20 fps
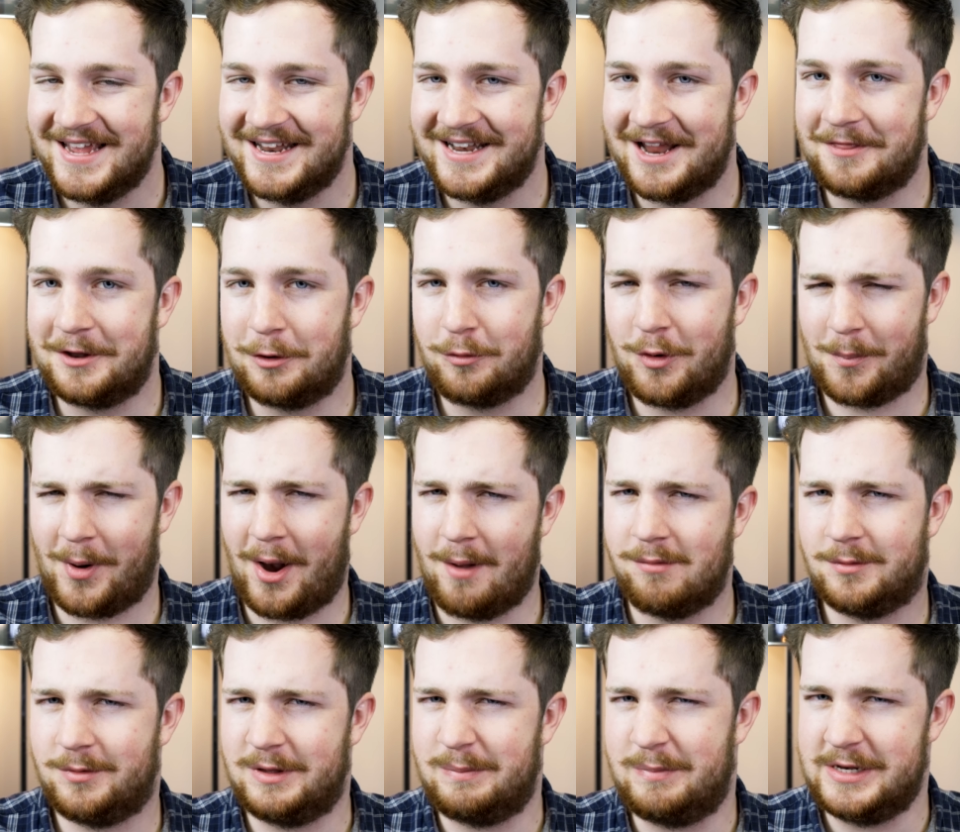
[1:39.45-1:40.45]
Now there will
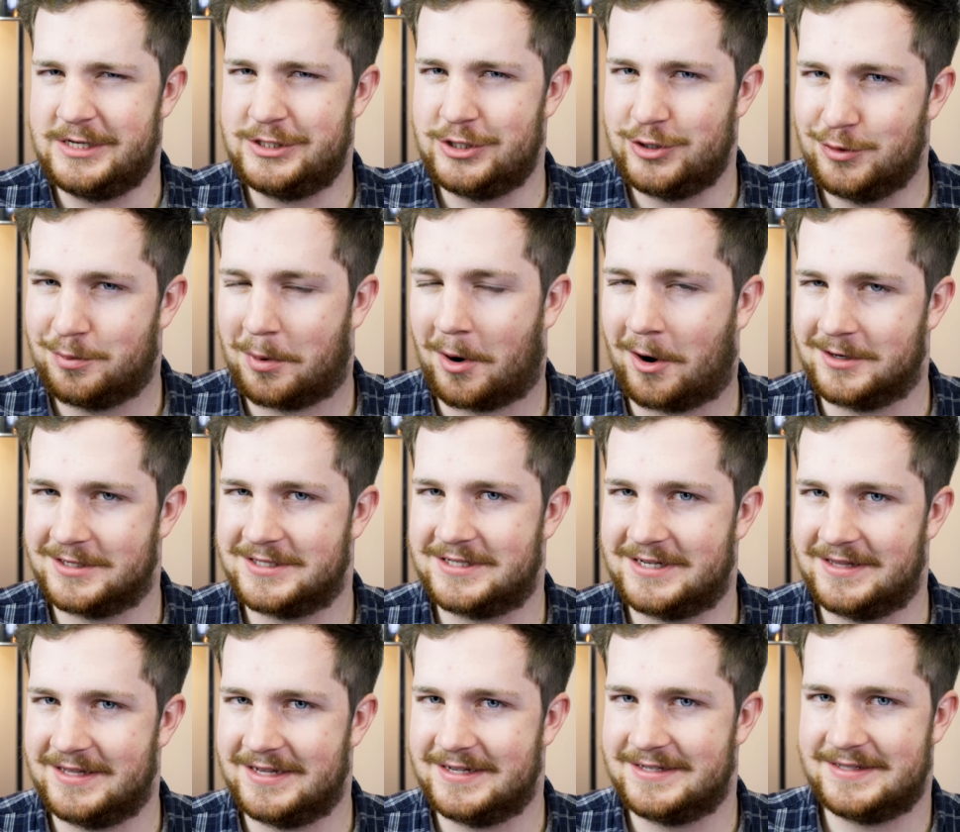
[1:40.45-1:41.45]
probably be two parts
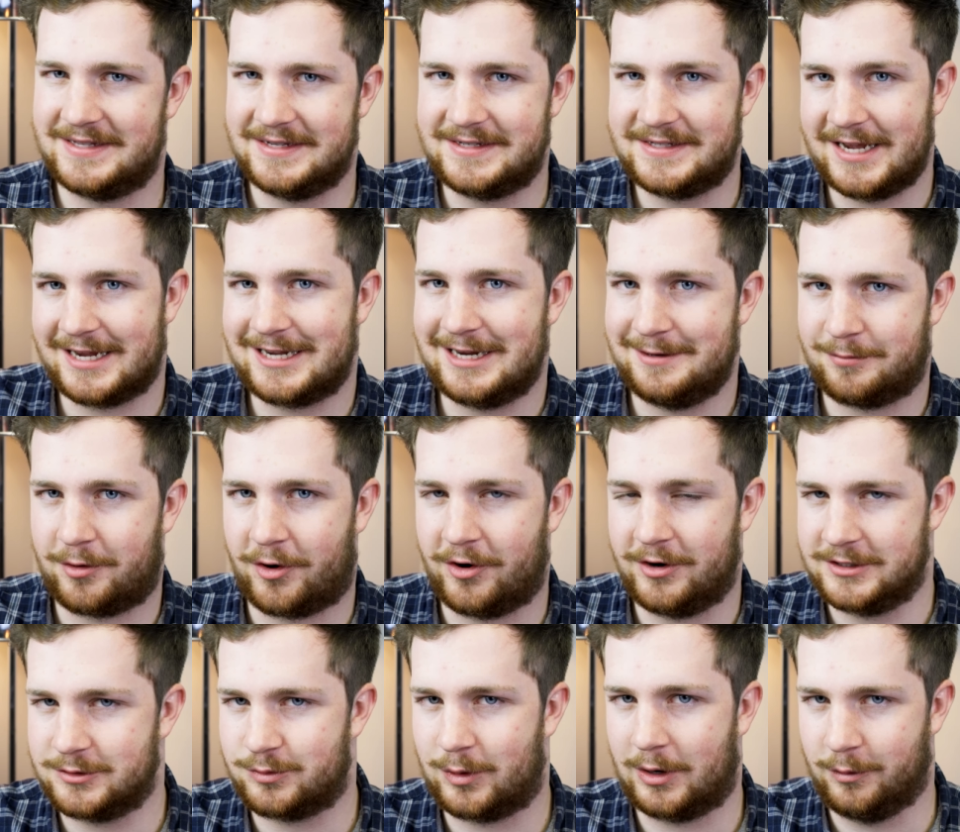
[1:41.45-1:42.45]
to this. The second part
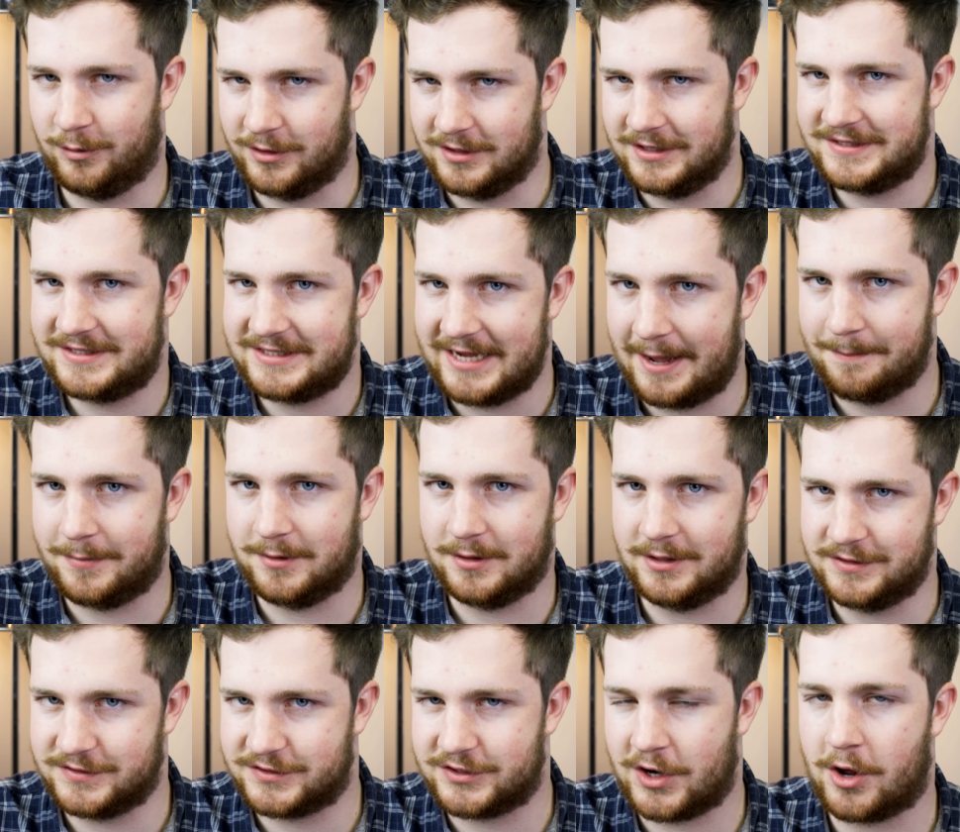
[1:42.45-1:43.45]
is where we'll assemble
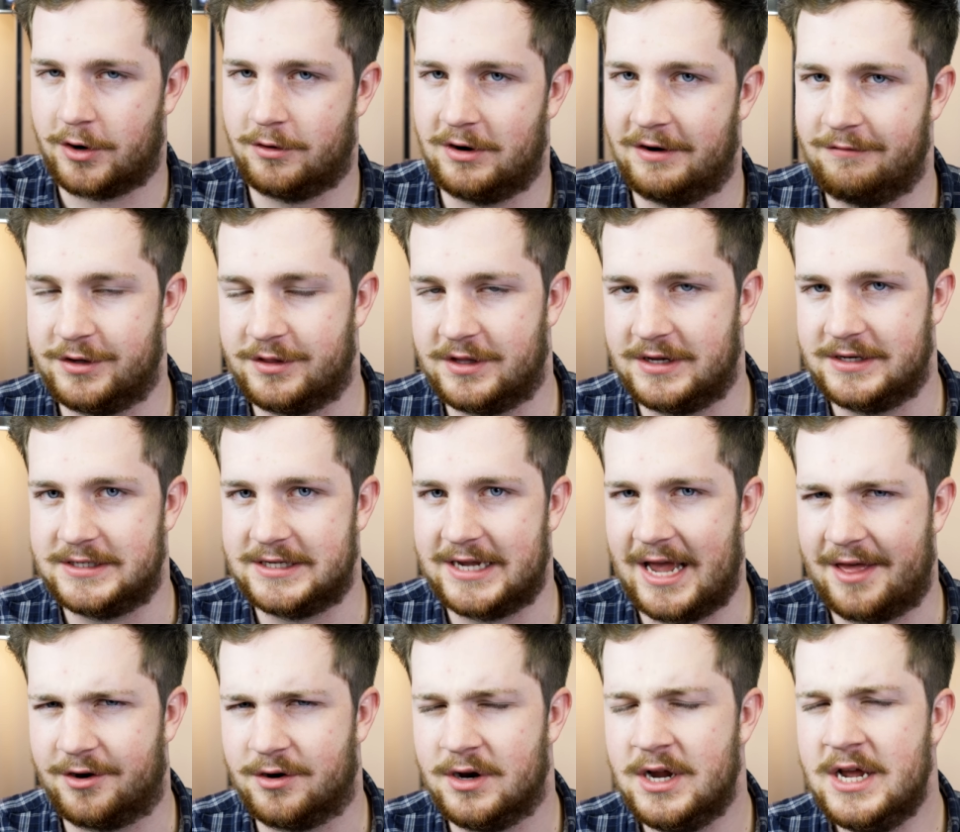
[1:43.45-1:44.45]
and solder everything
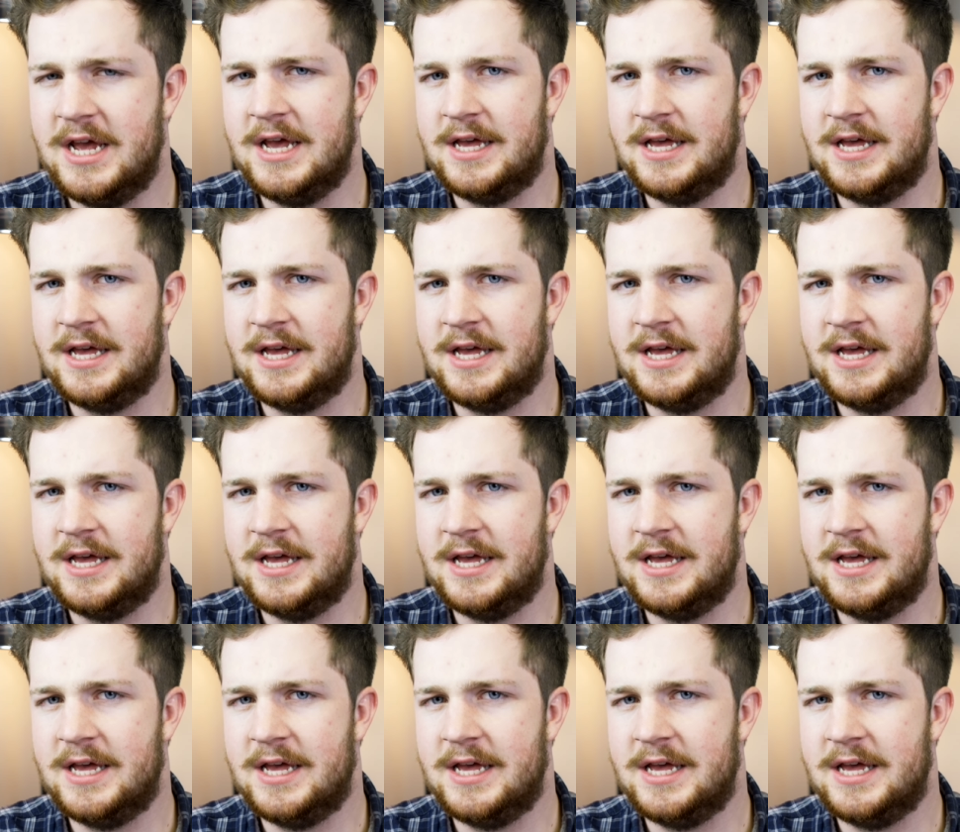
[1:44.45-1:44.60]
together.